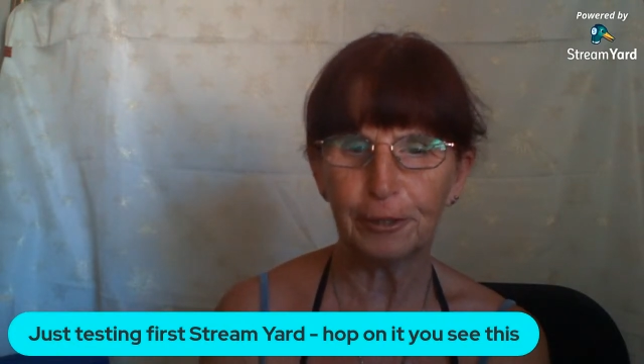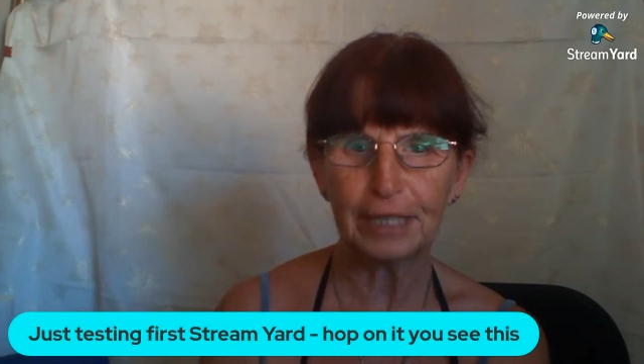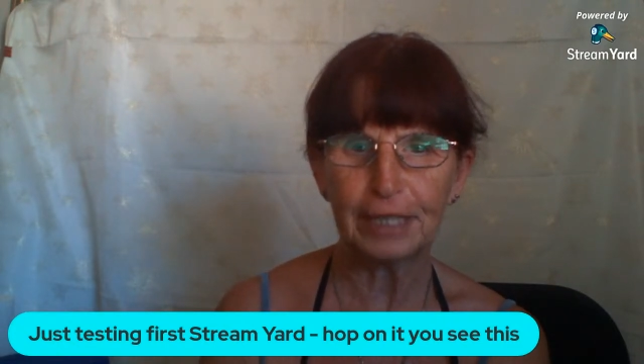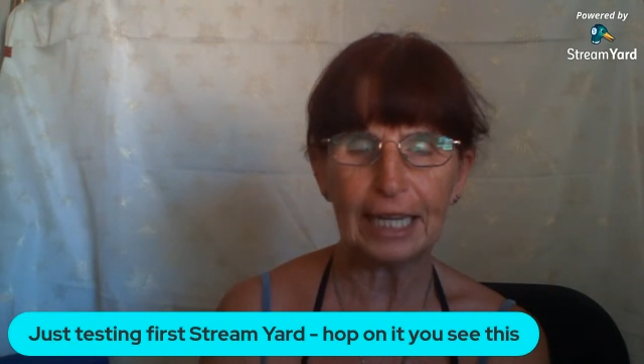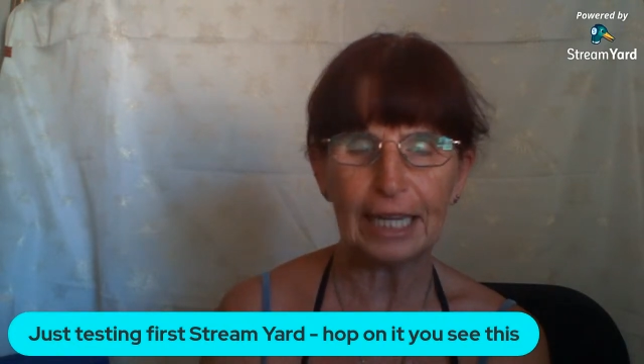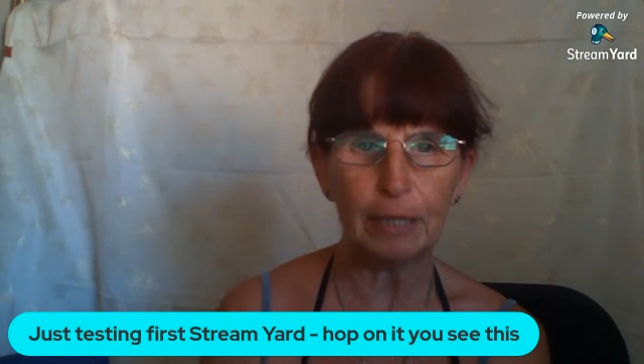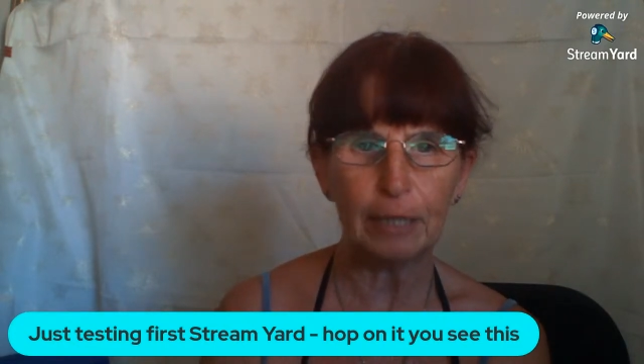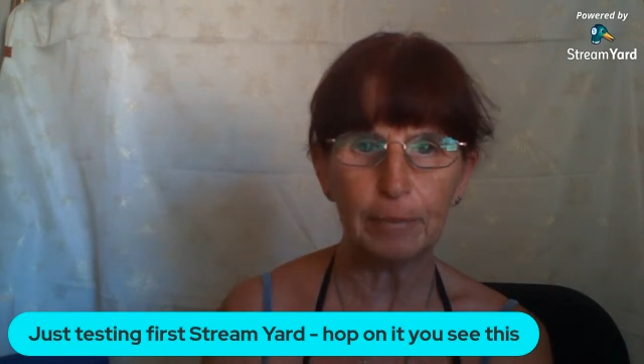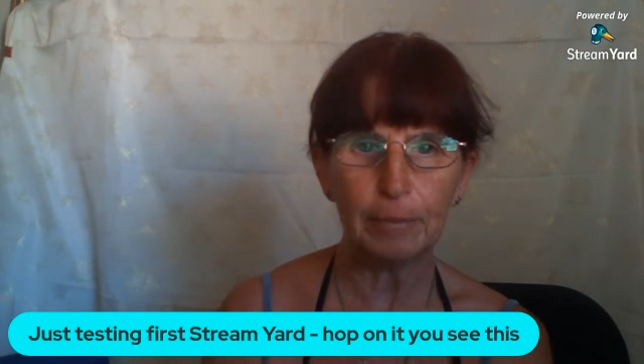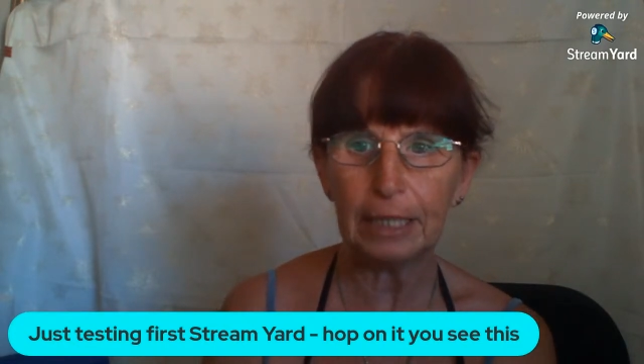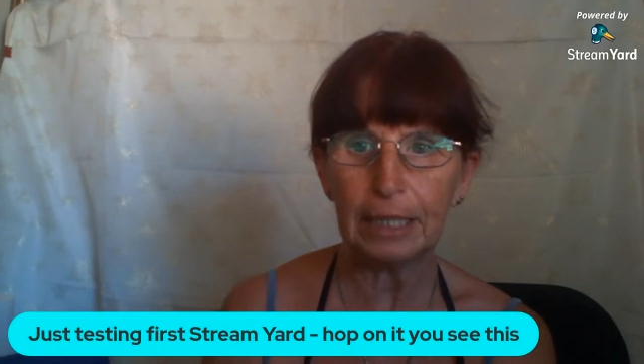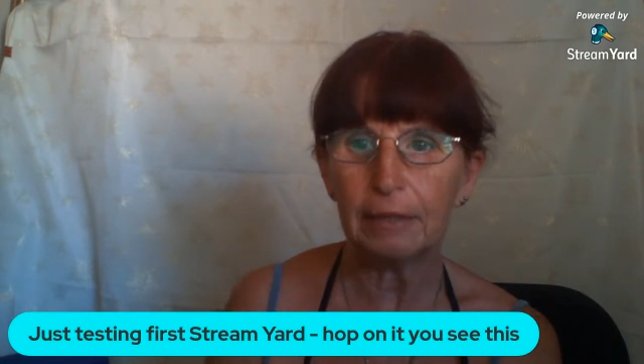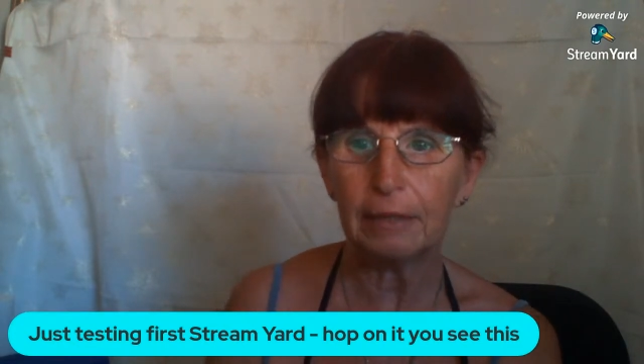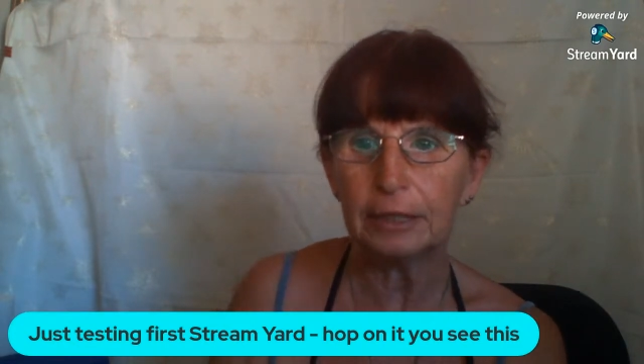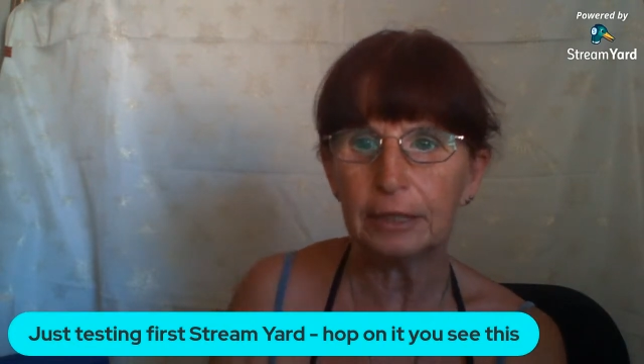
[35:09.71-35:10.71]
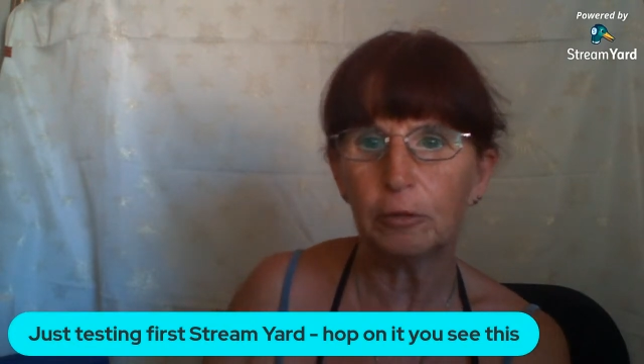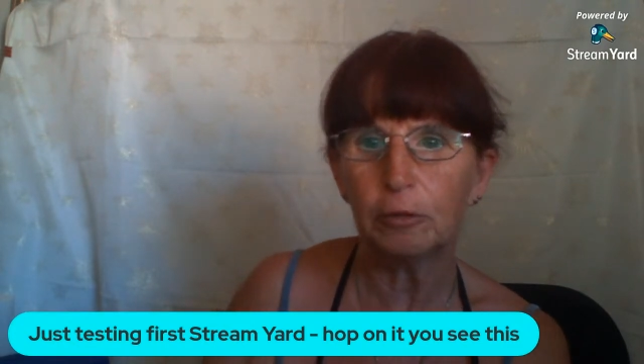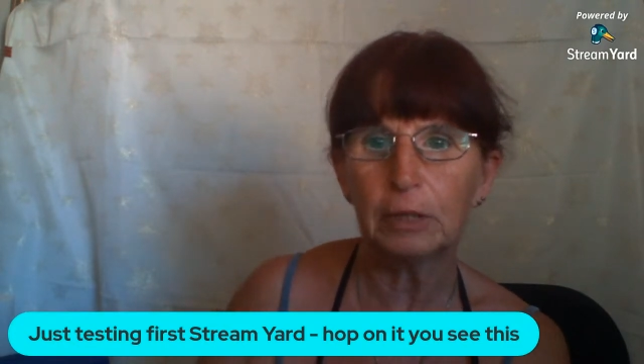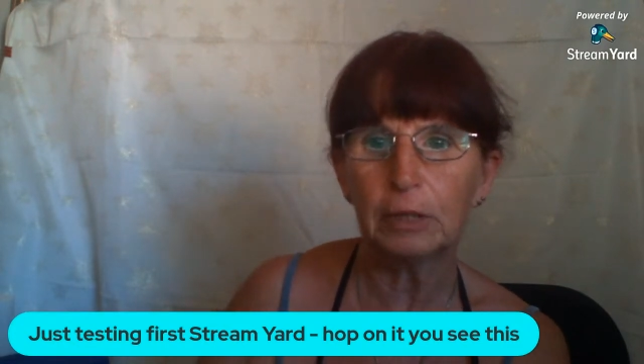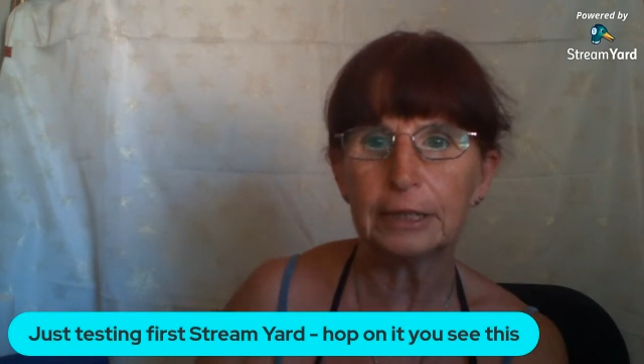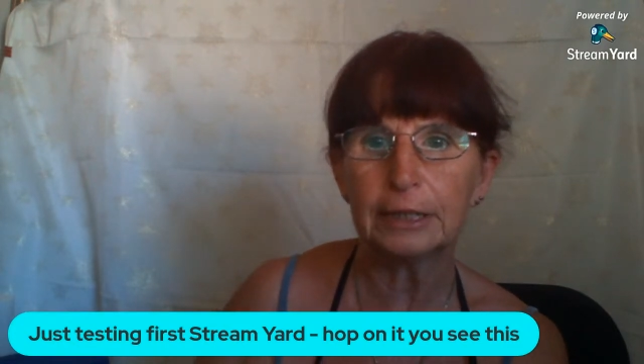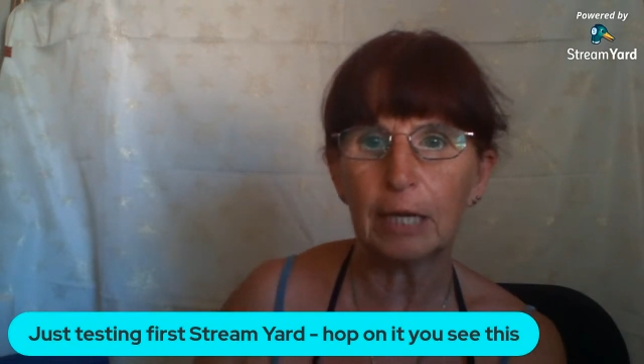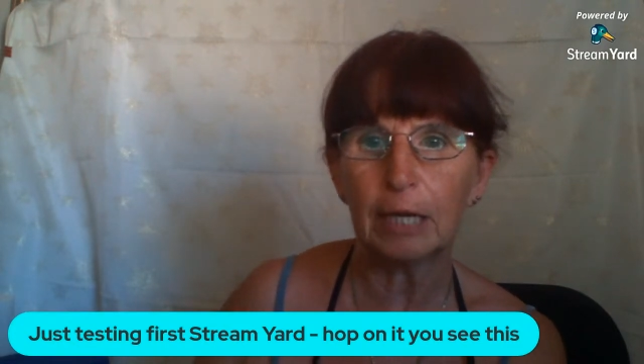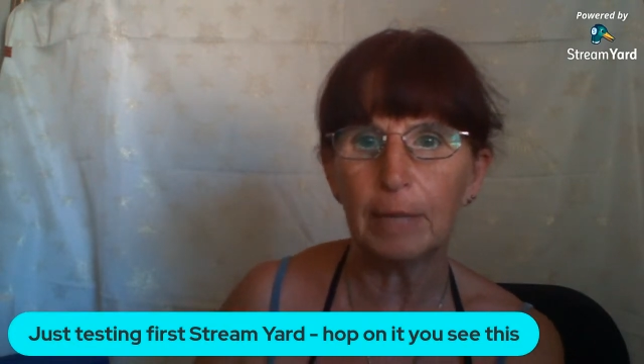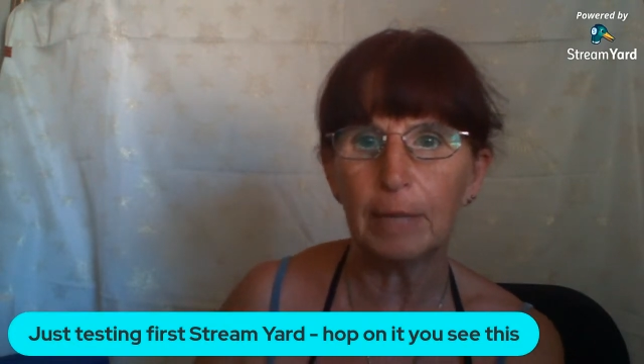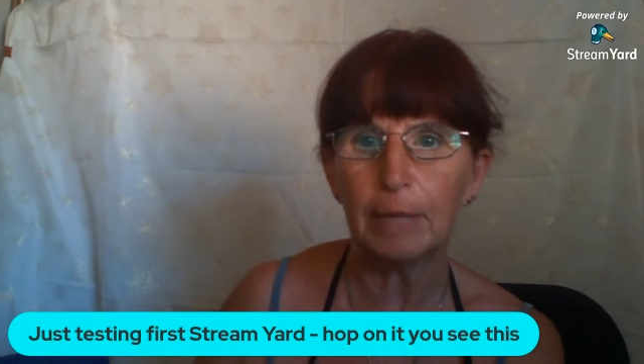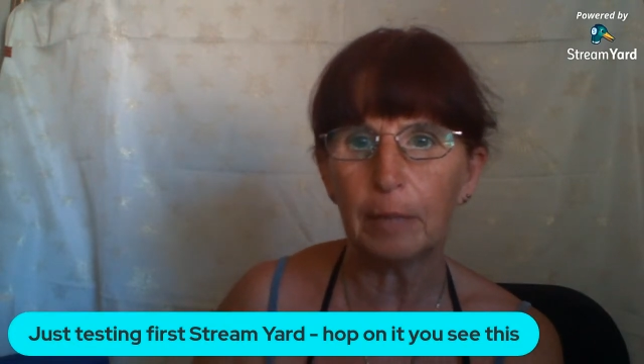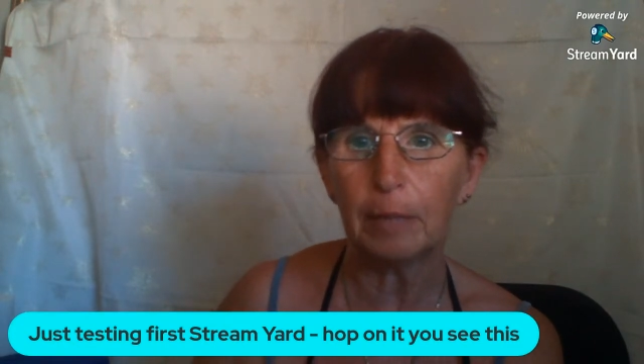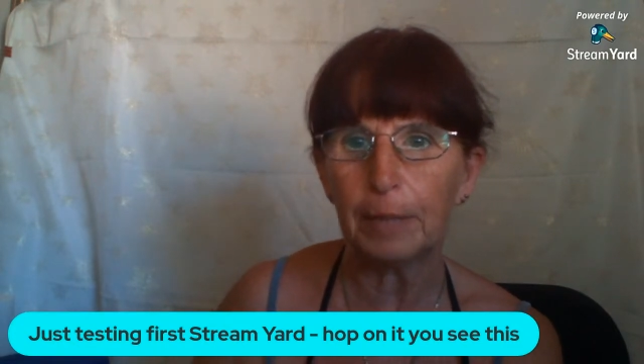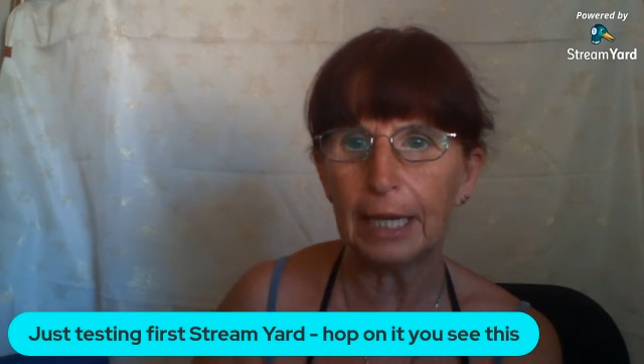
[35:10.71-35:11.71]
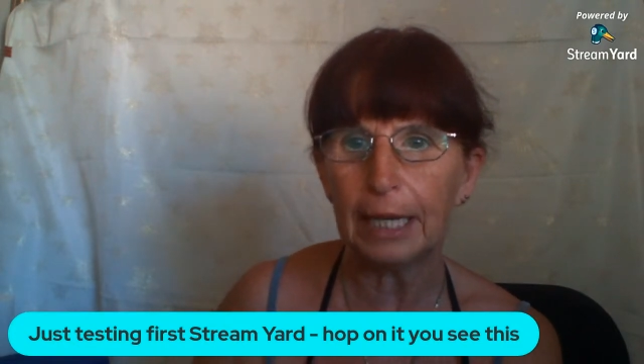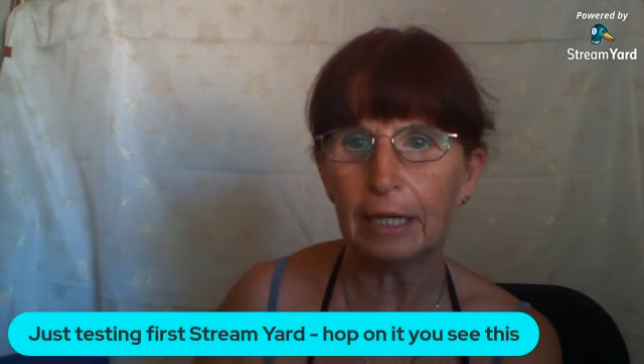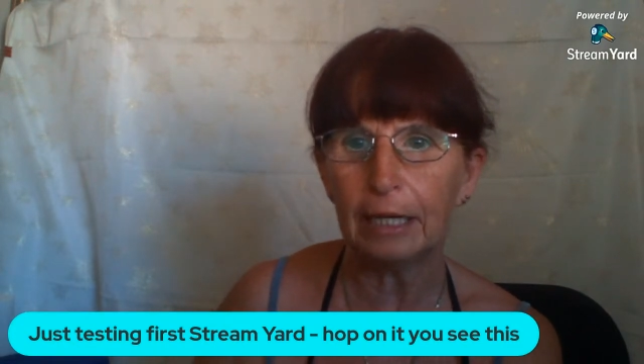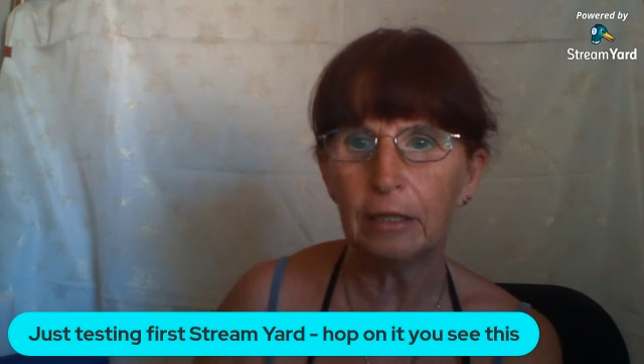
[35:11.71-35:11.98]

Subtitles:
Yeah, but that's all that's come up here.